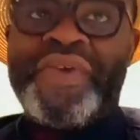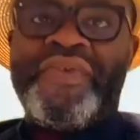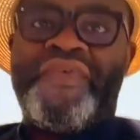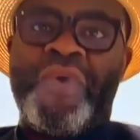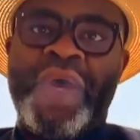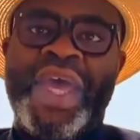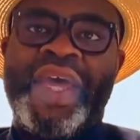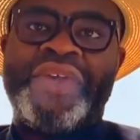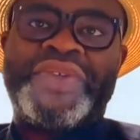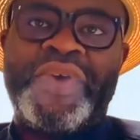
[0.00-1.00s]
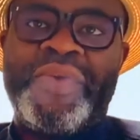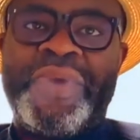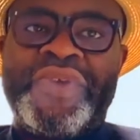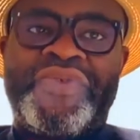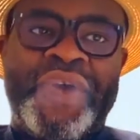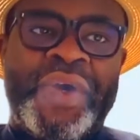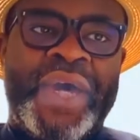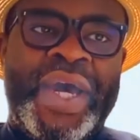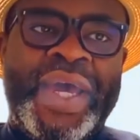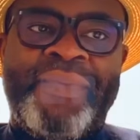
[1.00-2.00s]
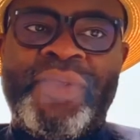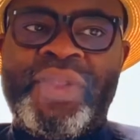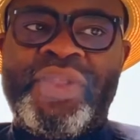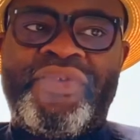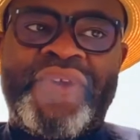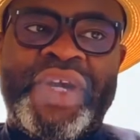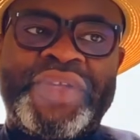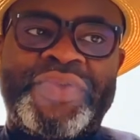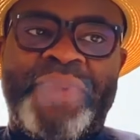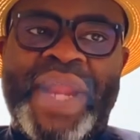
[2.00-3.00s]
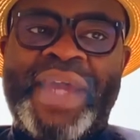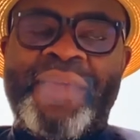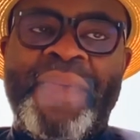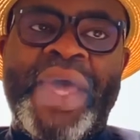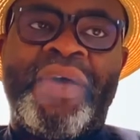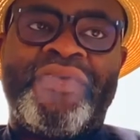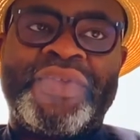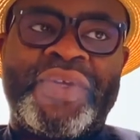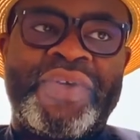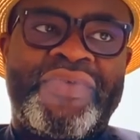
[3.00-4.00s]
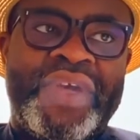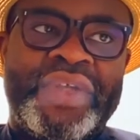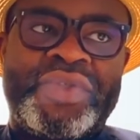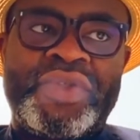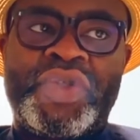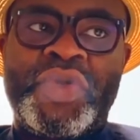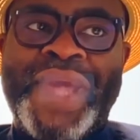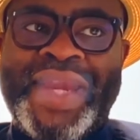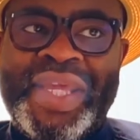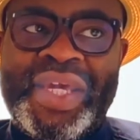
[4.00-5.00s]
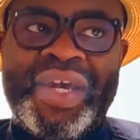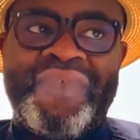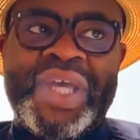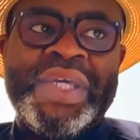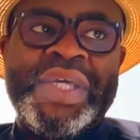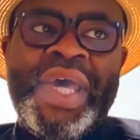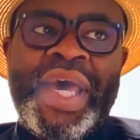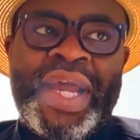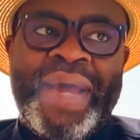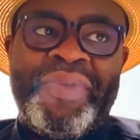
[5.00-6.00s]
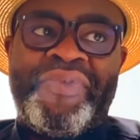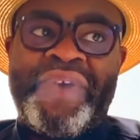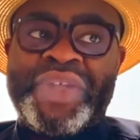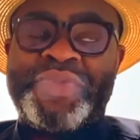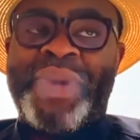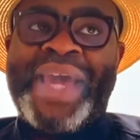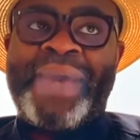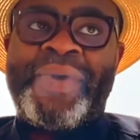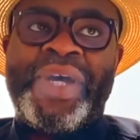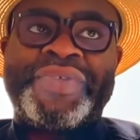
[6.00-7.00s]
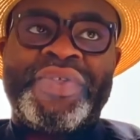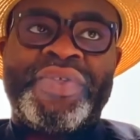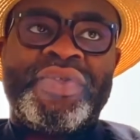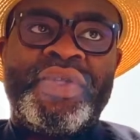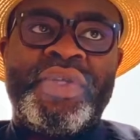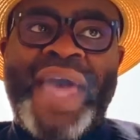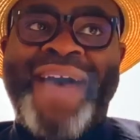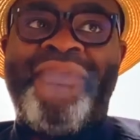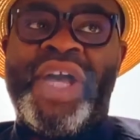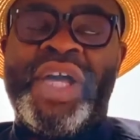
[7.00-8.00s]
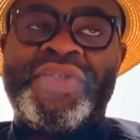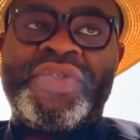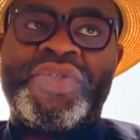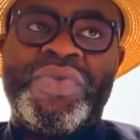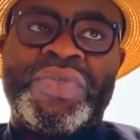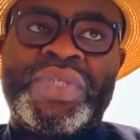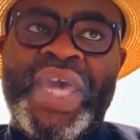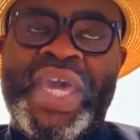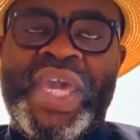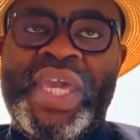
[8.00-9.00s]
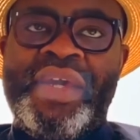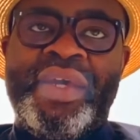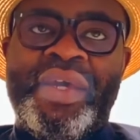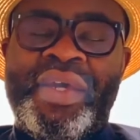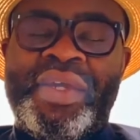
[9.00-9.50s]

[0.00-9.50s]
the 104-year history of British Vogue, I am the first black male photographer to shoot any cover, and I'm the first black person ever to shoot a